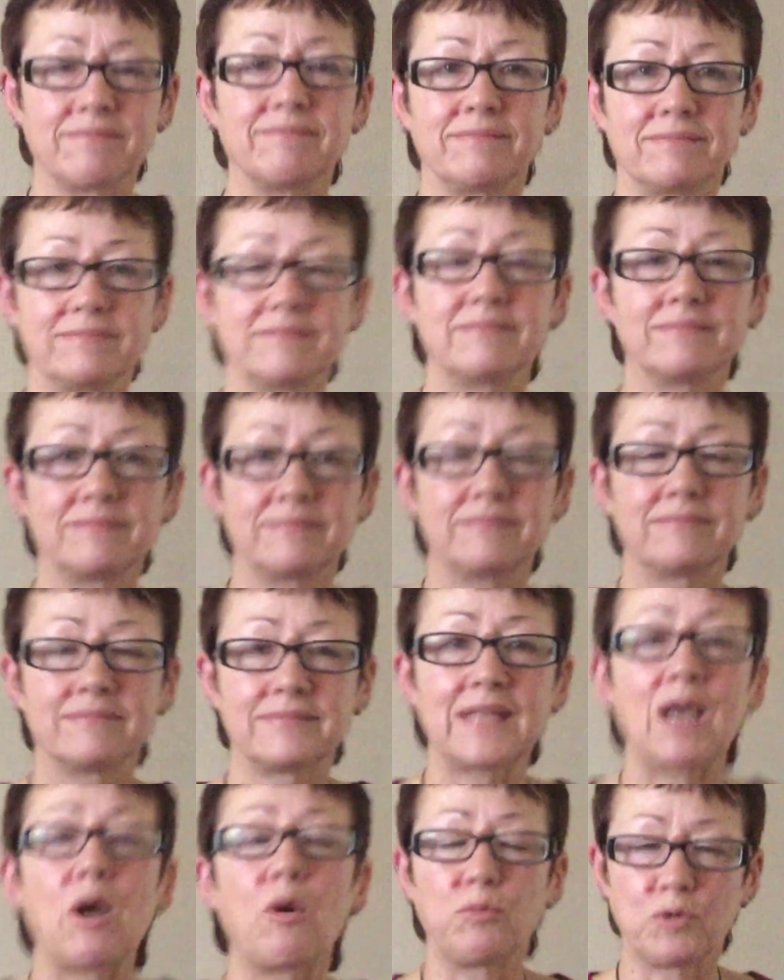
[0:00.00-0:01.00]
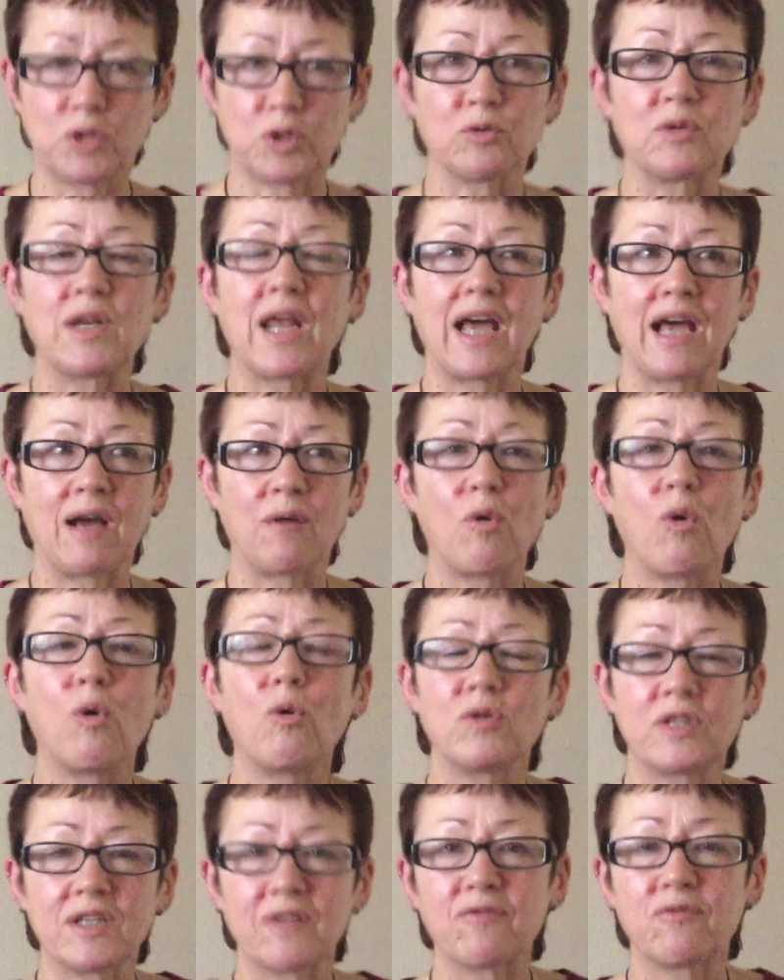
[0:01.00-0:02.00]
Up to now,
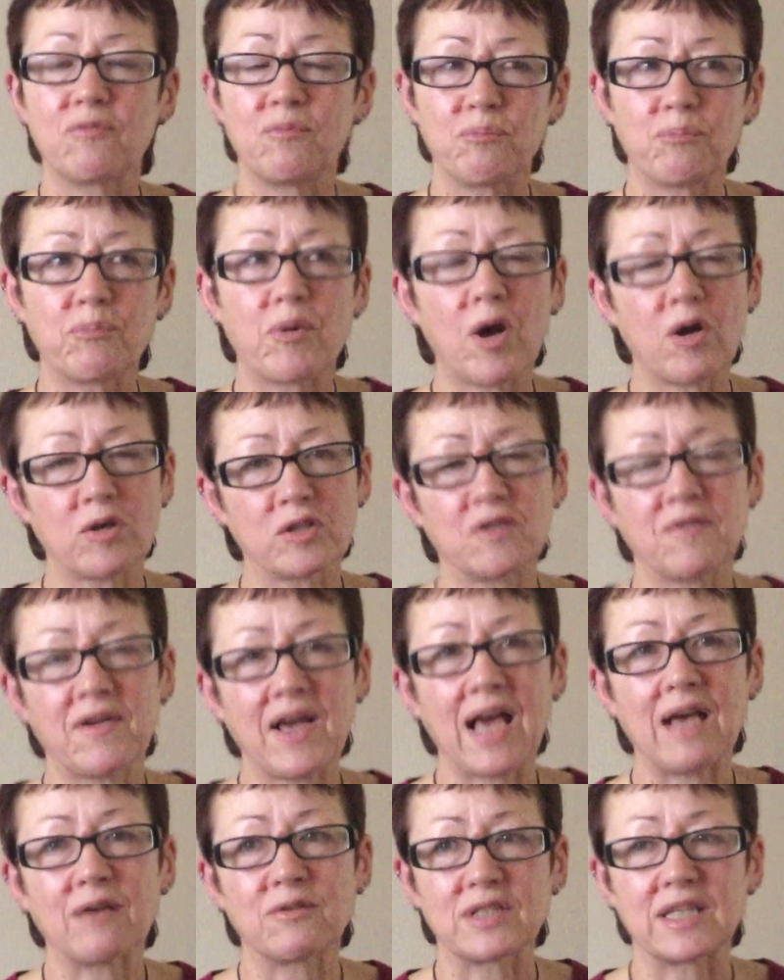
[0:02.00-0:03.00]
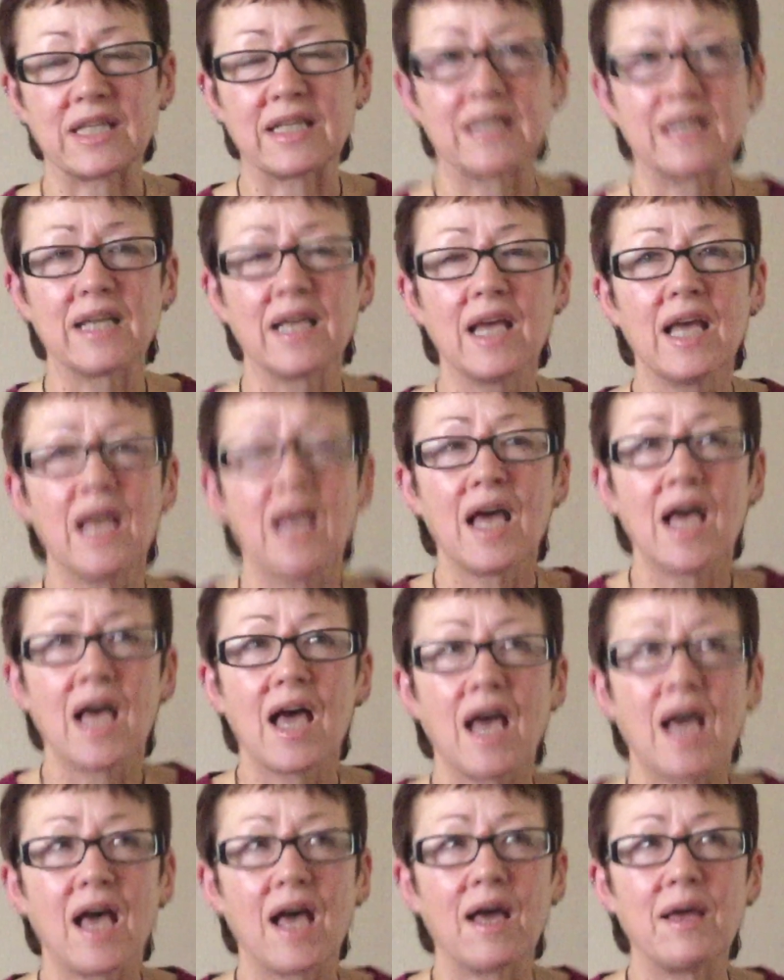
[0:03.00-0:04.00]
all different parts of housing.
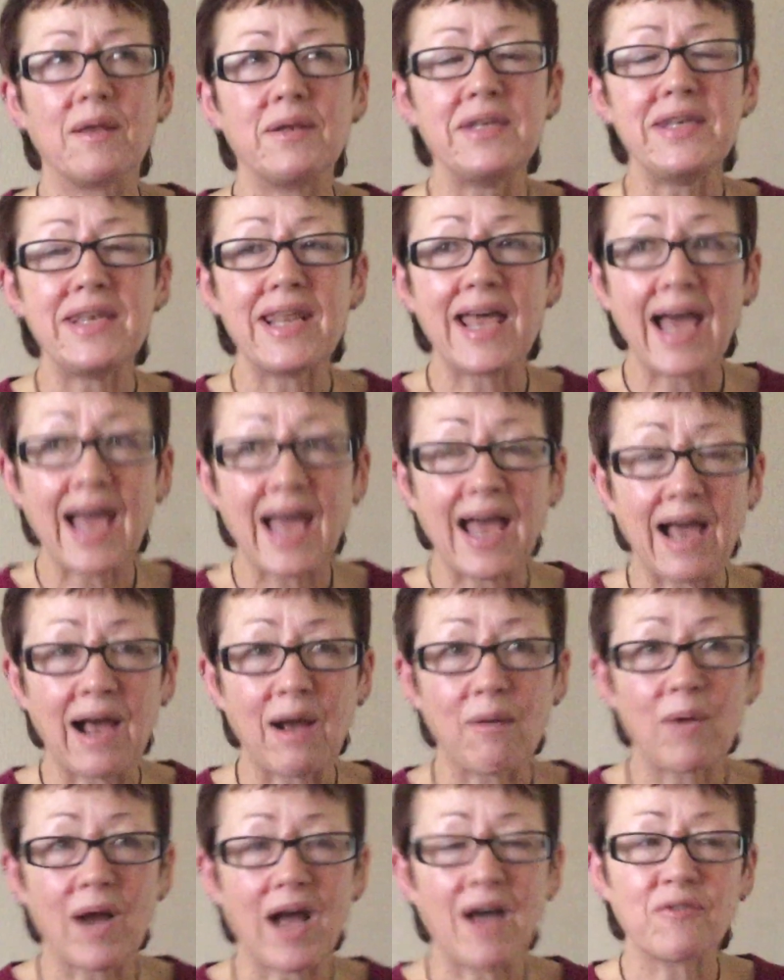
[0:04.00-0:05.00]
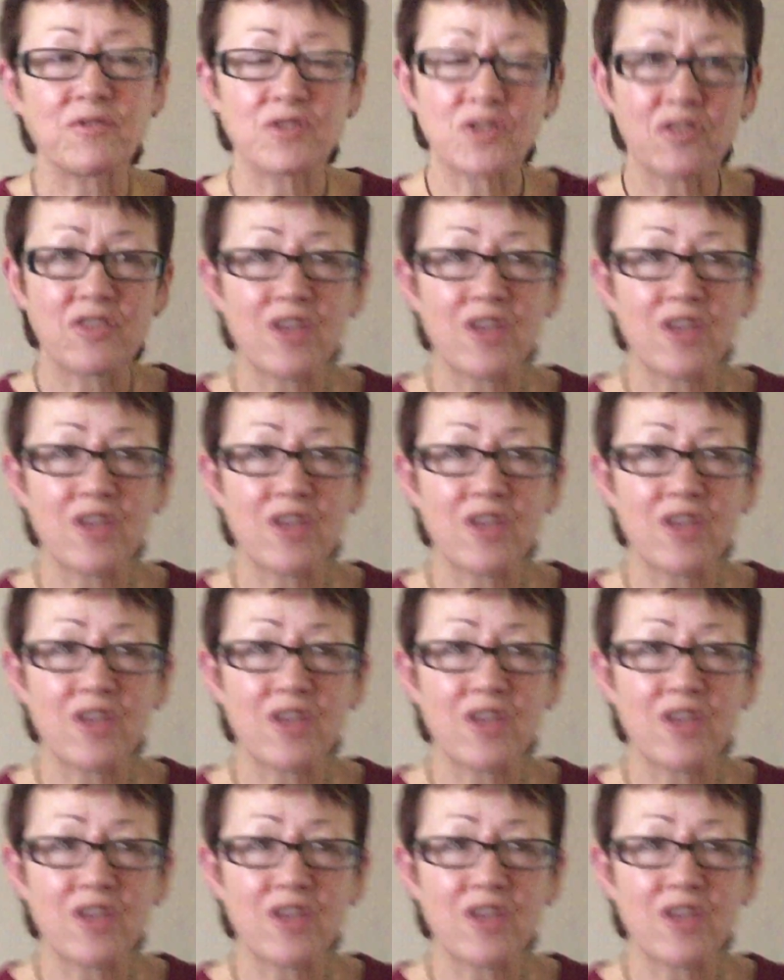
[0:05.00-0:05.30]
And now, after